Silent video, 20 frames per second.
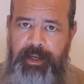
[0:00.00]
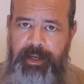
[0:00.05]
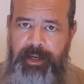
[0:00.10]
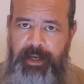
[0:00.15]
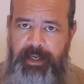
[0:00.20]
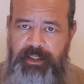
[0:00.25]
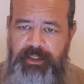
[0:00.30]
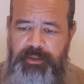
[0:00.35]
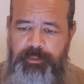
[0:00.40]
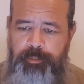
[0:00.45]

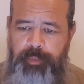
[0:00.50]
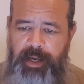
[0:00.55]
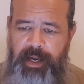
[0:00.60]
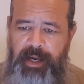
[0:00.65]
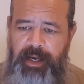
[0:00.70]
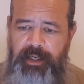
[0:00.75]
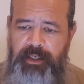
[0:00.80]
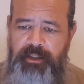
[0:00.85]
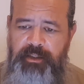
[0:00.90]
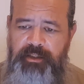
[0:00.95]
As
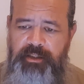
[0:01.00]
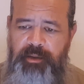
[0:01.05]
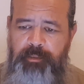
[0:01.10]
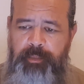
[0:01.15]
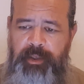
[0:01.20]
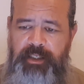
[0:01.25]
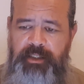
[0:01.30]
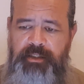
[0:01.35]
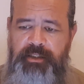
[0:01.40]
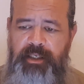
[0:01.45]
bad as it
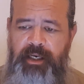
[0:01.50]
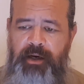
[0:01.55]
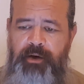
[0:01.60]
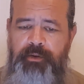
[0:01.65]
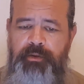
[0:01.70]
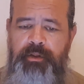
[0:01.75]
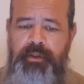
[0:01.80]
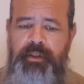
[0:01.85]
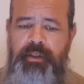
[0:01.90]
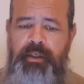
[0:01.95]
may
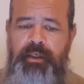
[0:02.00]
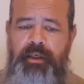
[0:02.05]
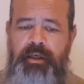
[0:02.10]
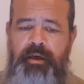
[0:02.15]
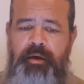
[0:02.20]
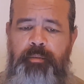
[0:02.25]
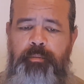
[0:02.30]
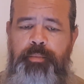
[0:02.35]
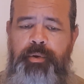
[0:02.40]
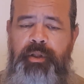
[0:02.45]
sound,
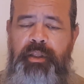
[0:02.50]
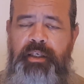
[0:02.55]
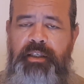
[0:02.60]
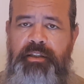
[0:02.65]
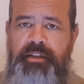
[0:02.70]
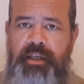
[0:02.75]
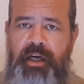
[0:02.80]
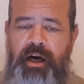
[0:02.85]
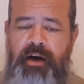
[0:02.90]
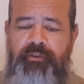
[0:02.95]

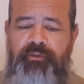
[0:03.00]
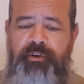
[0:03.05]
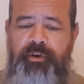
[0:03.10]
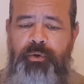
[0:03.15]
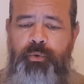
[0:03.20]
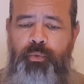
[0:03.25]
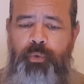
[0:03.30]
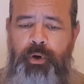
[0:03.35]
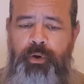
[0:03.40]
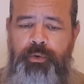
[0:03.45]
police
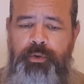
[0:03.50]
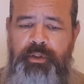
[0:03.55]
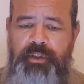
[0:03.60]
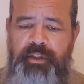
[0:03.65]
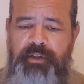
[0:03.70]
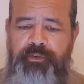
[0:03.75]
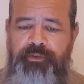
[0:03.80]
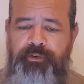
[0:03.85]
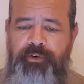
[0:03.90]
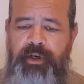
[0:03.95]
often won't
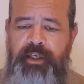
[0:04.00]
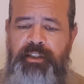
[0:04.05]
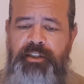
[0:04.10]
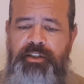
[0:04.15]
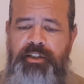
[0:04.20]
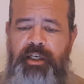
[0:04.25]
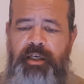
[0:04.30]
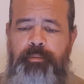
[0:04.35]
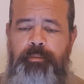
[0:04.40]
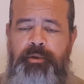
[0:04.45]

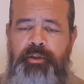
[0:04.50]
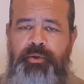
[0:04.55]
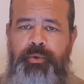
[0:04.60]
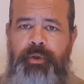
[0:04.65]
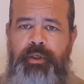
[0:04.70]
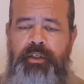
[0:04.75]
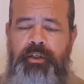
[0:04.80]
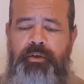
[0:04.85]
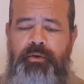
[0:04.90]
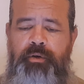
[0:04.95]
differentiate
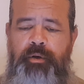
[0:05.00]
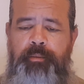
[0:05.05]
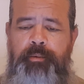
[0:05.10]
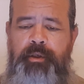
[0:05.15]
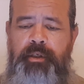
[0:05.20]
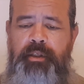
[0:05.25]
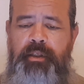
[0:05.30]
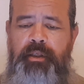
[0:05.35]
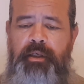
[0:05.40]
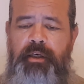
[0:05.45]
between
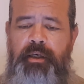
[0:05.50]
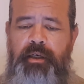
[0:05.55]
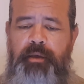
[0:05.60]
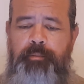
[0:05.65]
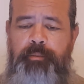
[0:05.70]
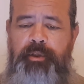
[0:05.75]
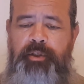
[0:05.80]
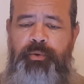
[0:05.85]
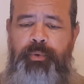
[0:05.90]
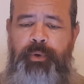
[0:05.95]

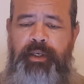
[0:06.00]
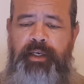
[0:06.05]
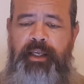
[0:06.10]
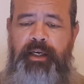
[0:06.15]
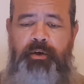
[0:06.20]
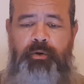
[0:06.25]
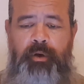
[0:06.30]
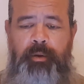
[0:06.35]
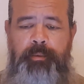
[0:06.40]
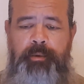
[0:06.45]
a
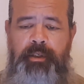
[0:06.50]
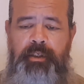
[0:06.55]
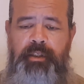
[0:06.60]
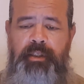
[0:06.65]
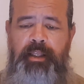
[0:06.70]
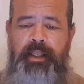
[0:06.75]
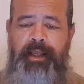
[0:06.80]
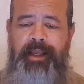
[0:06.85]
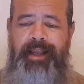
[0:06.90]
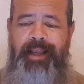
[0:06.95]

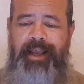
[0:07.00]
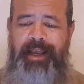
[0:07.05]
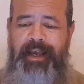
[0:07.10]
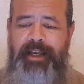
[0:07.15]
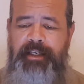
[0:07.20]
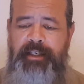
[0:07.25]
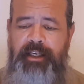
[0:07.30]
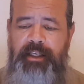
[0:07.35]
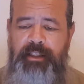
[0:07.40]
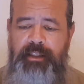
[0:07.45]
criminal
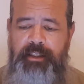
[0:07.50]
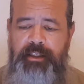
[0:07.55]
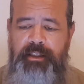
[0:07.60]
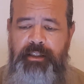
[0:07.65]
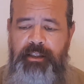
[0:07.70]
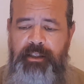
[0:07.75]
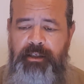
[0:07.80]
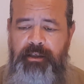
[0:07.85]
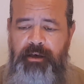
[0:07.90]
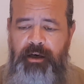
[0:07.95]
and a
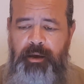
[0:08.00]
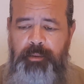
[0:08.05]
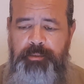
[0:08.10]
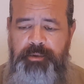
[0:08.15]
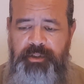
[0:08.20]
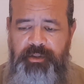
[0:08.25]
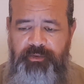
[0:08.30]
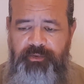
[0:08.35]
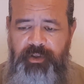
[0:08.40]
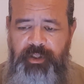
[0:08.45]
legally armed
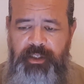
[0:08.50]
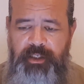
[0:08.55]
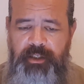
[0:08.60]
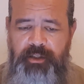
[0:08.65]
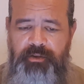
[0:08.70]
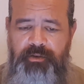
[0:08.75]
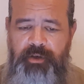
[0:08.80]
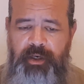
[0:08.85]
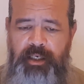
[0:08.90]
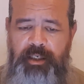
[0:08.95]
civilian
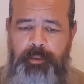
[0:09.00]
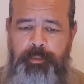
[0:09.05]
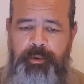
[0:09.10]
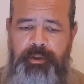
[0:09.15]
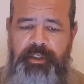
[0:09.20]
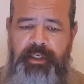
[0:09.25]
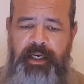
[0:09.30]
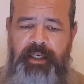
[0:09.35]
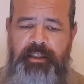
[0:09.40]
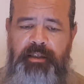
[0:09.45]
trying to
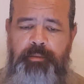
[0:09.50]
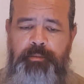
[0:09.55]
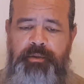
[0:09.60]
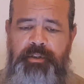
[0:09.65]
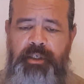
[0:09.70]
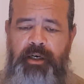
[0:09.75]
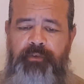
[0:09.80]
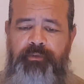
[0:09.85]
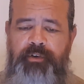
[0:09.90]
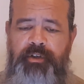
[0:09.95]
protect
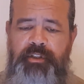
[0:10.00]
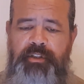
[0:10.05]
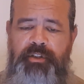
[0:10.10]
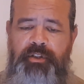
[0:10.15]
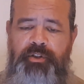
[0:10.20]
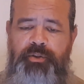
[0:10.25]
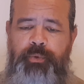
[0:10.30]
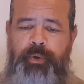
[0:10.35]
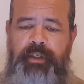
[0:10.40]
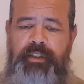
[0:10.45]
himself in a
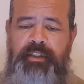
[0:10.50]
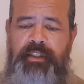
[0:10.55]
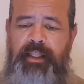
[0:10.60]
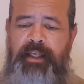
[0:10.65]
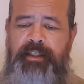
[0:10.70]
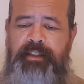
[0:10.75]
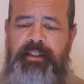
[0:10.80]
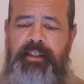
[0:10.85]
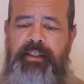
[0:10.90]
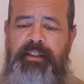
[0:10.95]
situation
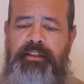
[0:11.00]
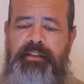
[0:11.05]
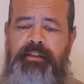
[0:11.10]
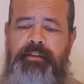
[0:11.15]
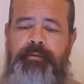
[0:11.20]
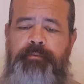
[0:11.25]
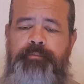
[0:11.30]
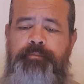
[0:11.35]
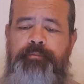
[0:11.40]
like this.